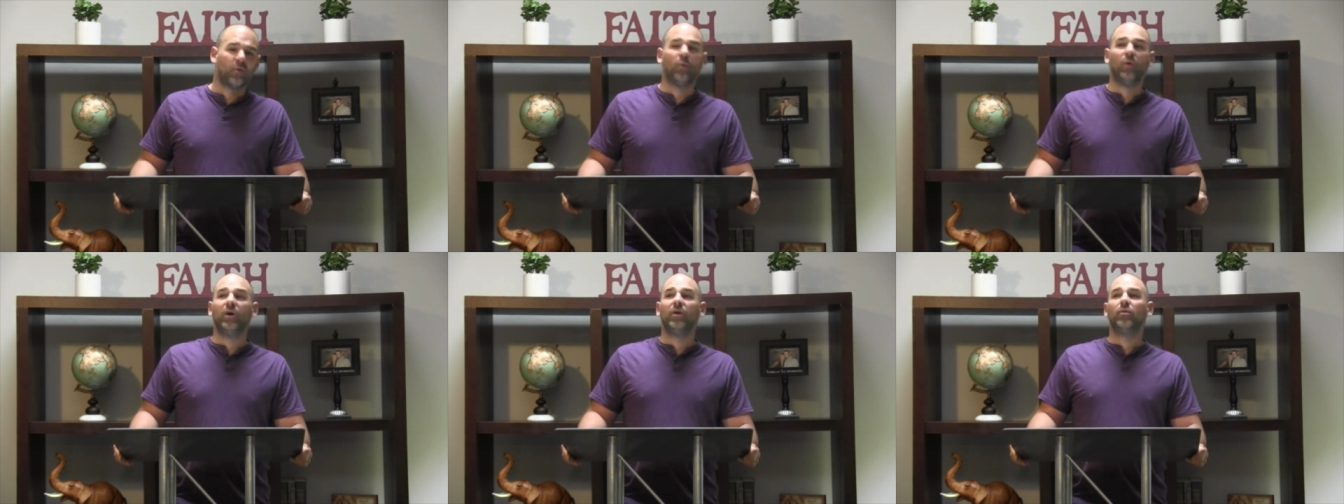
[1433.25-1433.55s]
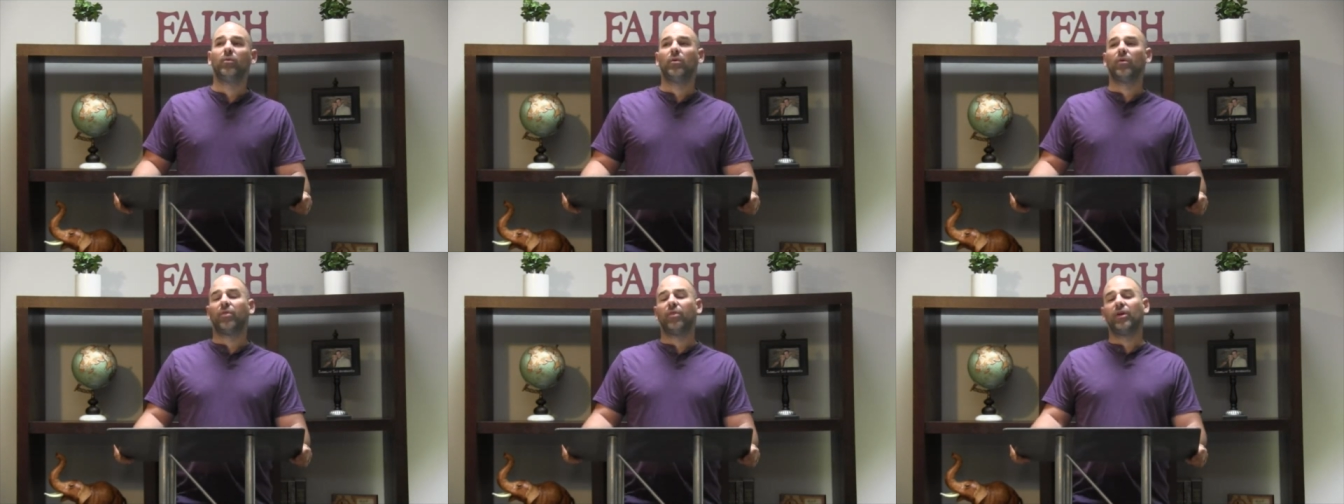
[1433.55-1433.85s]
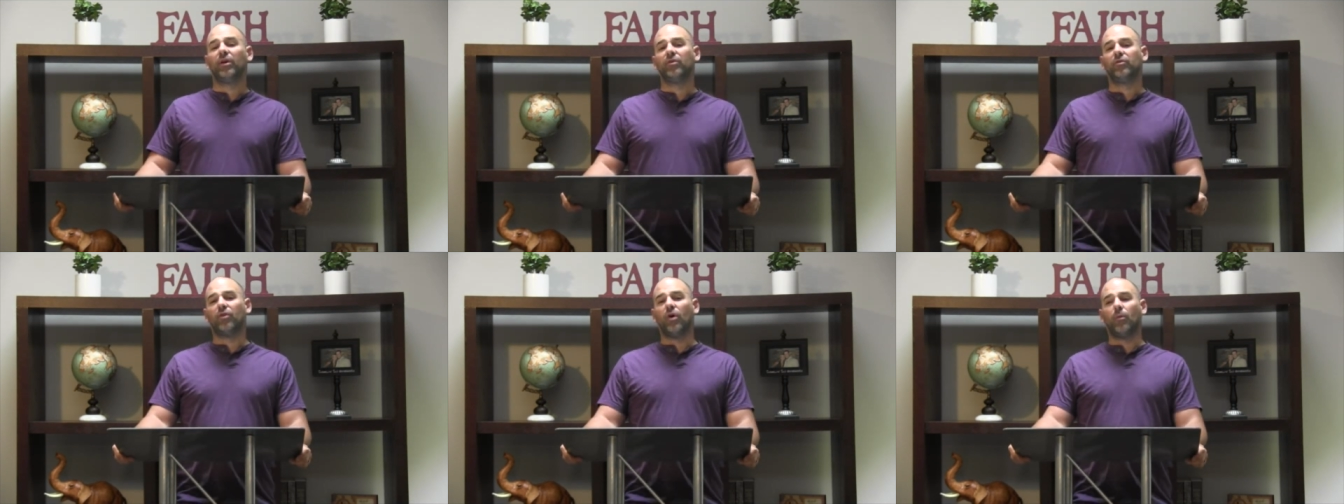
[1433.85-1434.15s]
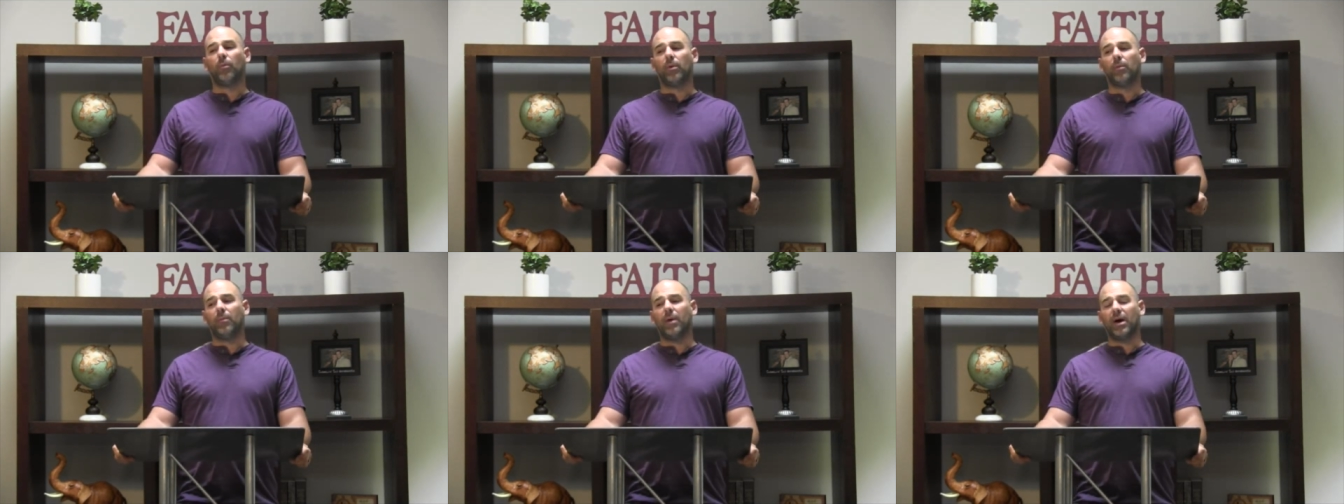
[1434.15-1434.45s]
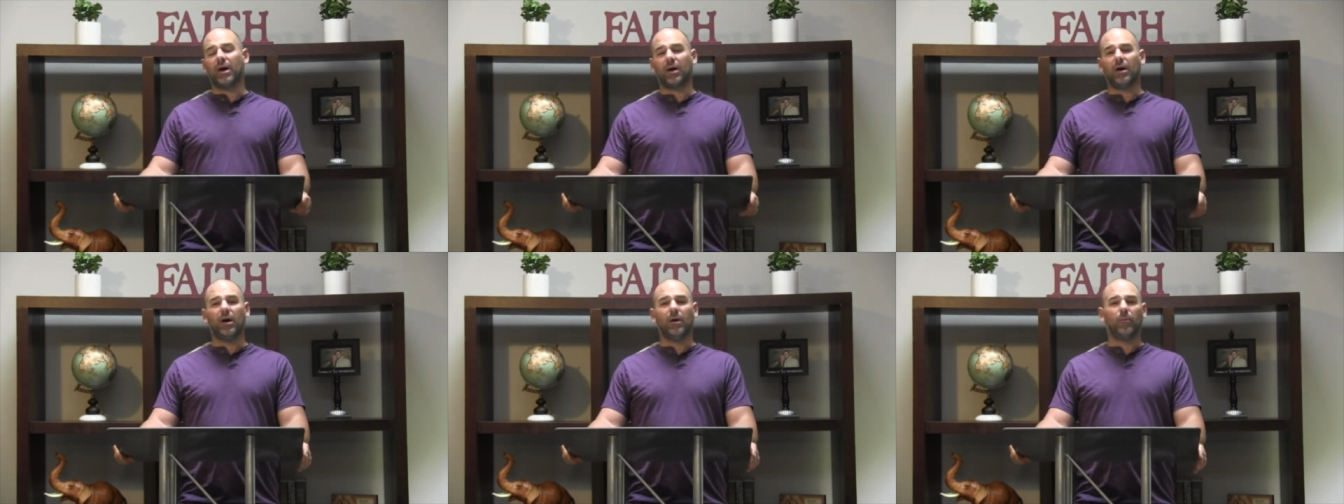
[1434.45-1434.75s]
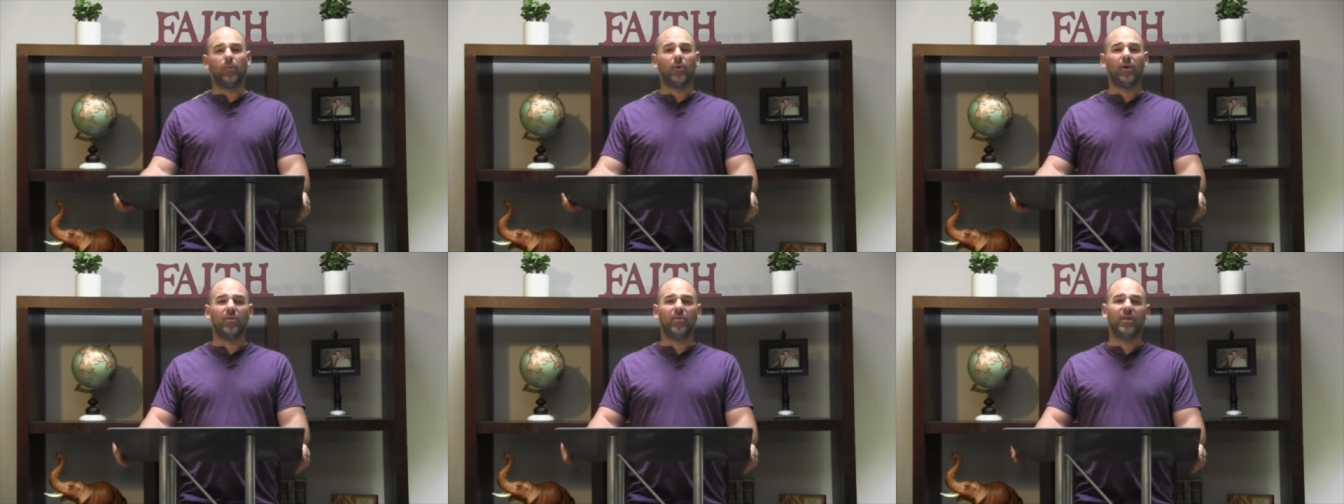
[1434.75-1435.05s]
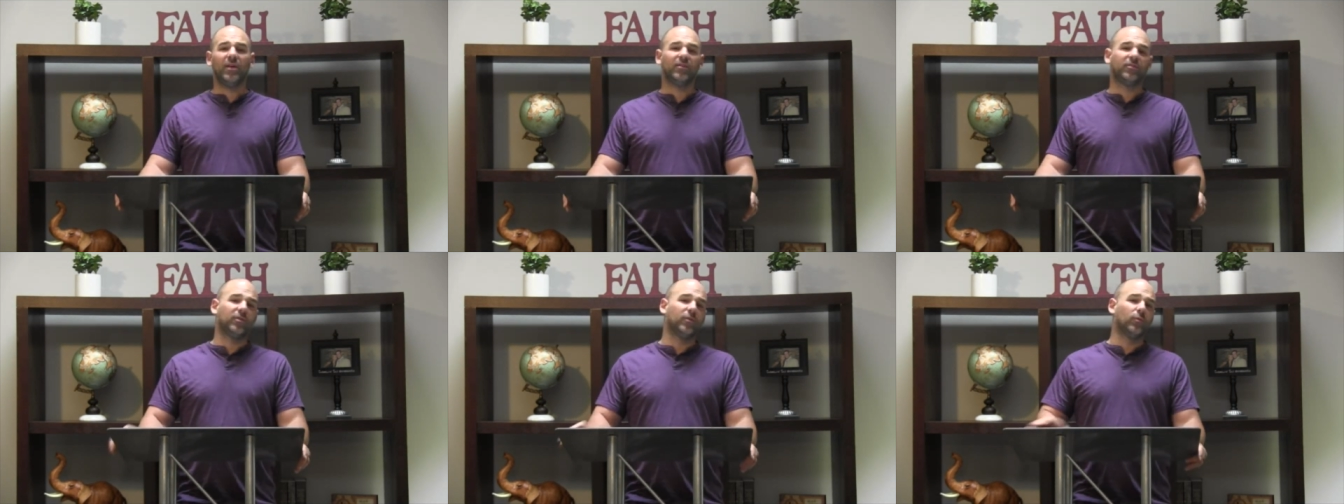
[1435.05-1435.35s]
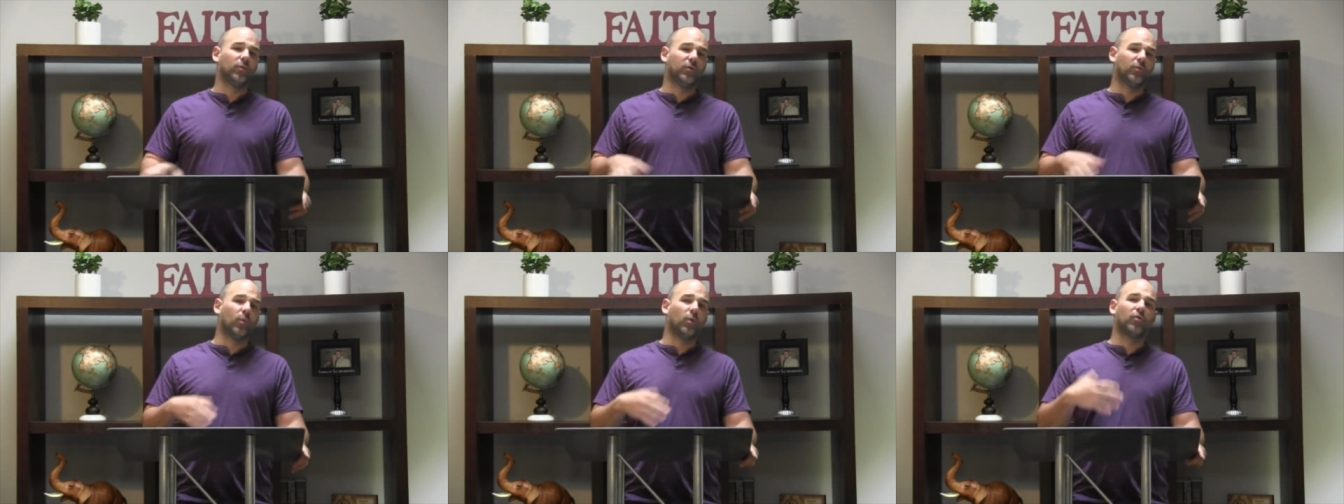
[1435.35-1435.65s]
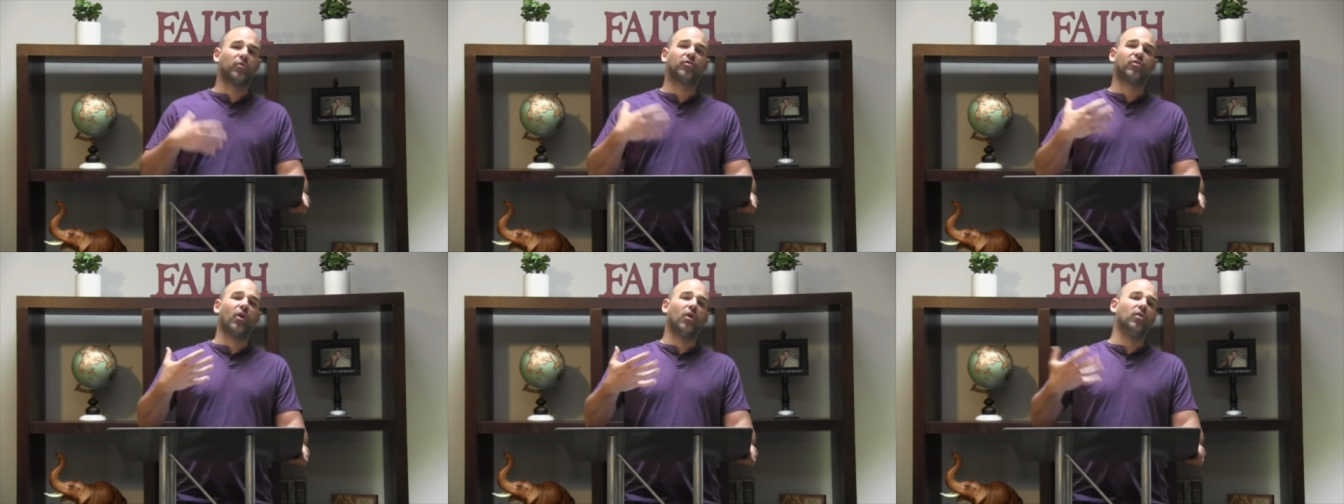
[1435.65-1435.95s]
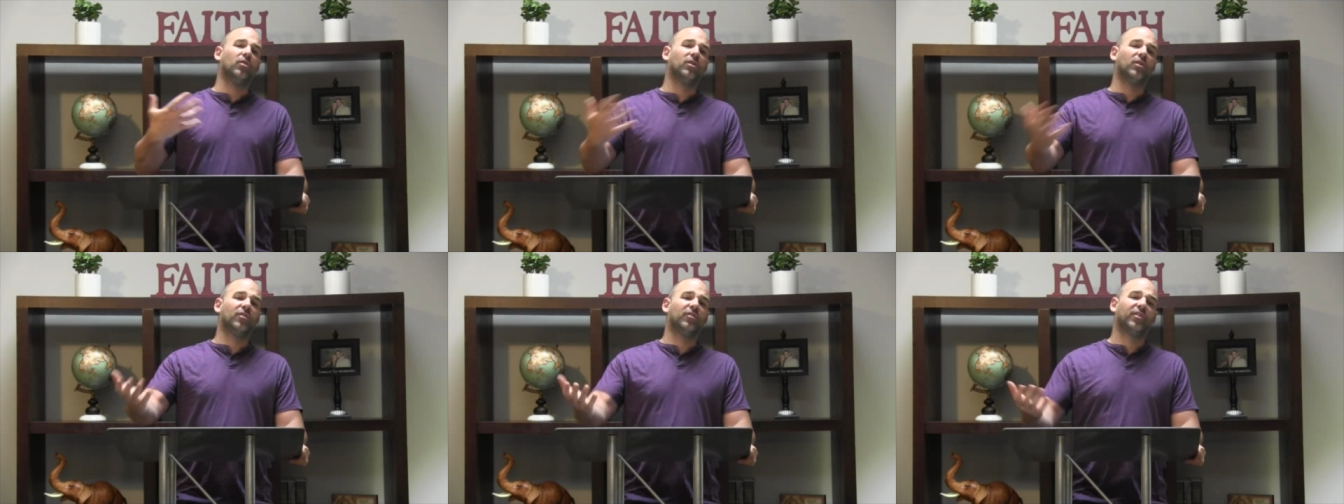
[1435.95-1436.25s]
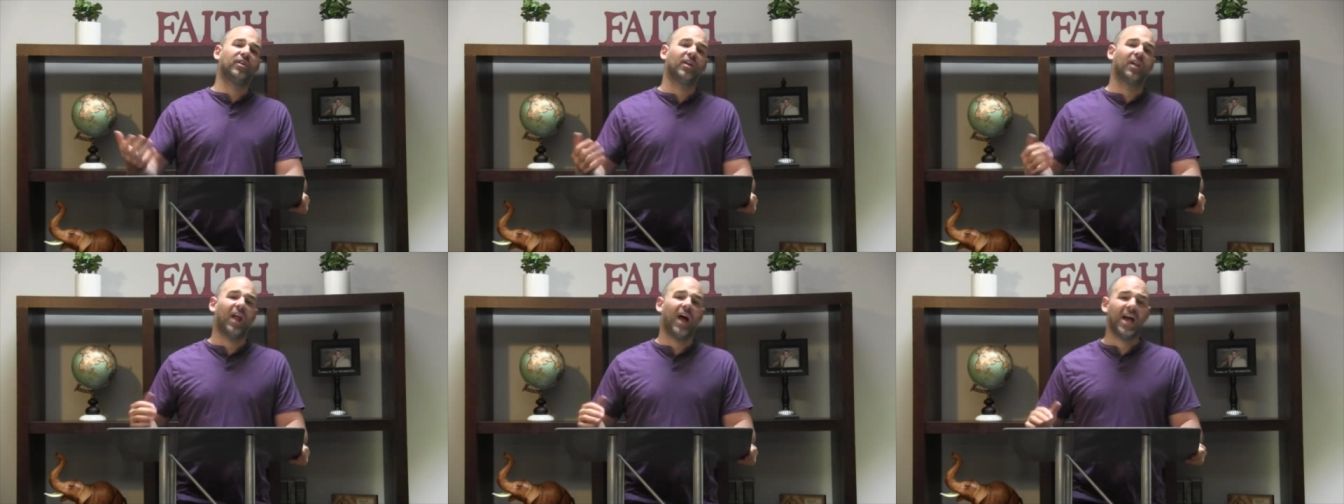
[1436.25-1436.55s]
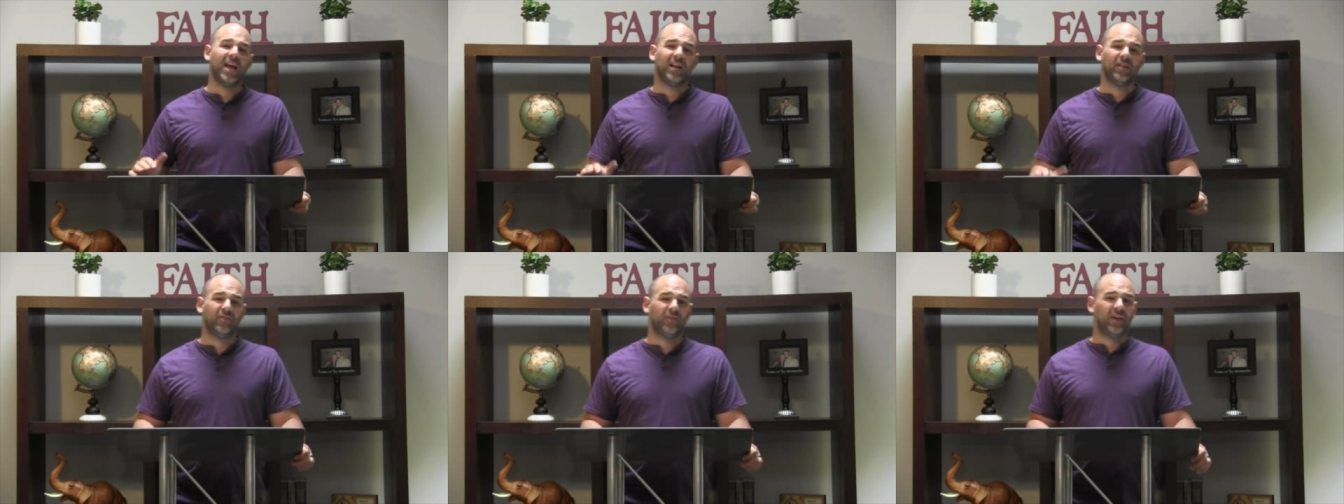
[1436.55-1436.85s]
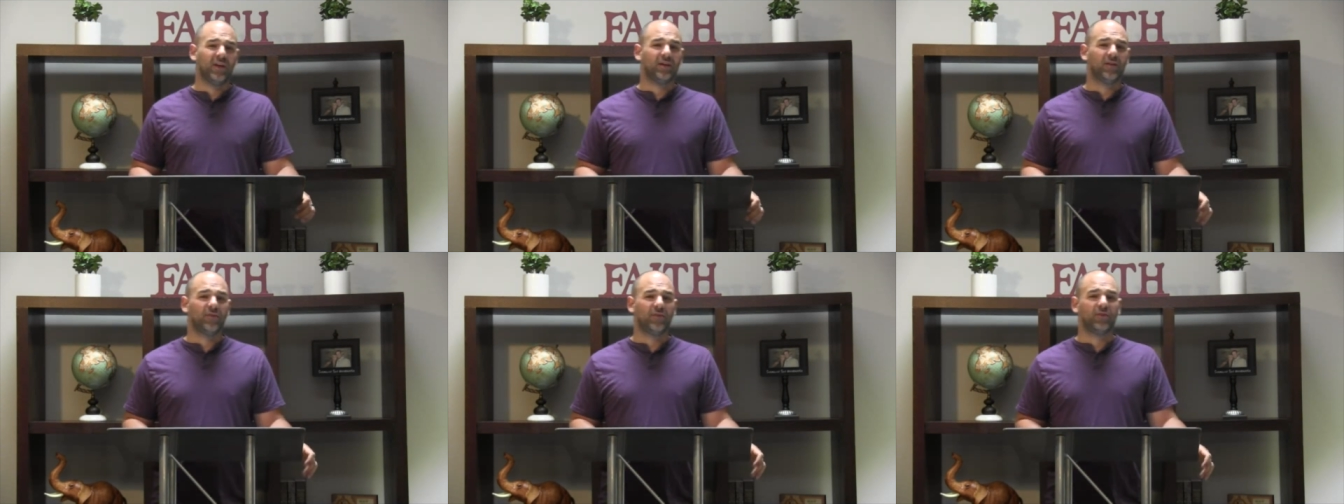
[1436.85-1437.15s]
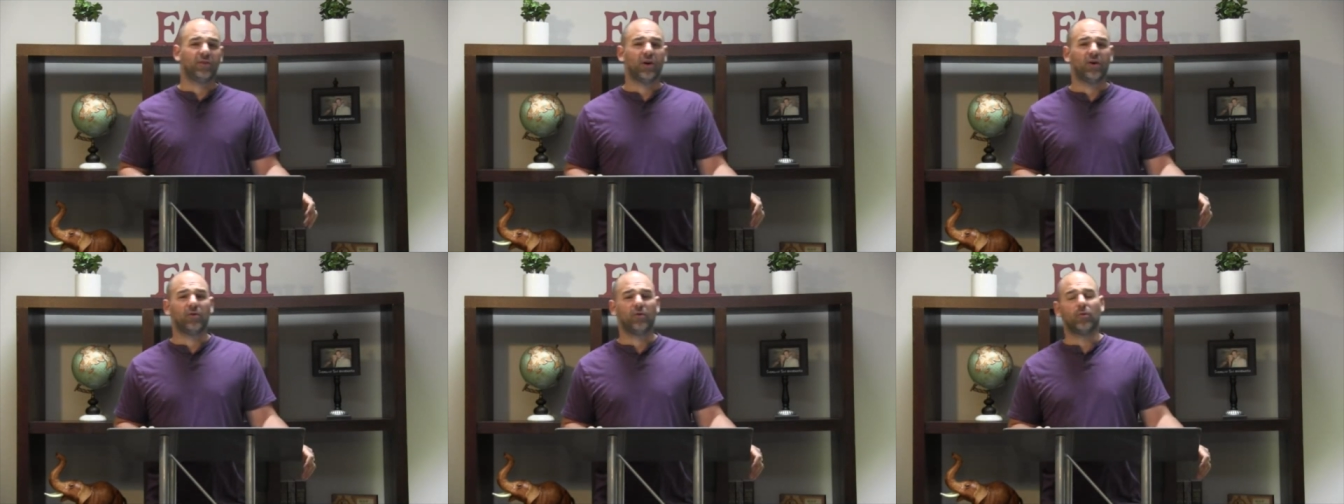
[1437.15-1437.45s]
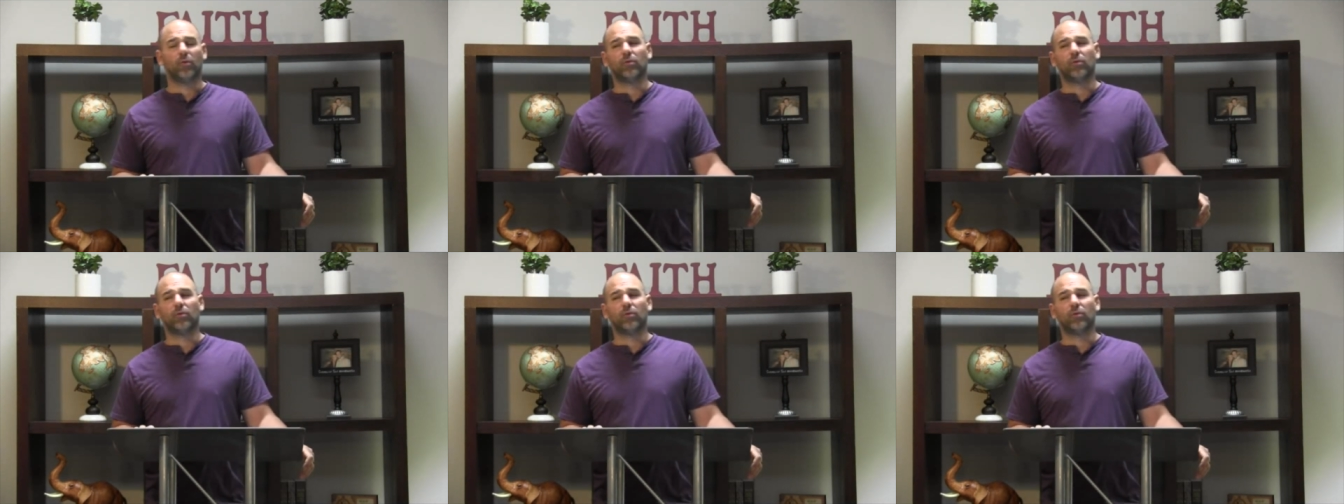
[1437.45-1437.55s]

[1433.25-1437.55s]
When will things open back up? When this? And we, we're starting to see light at the end of the tunnel.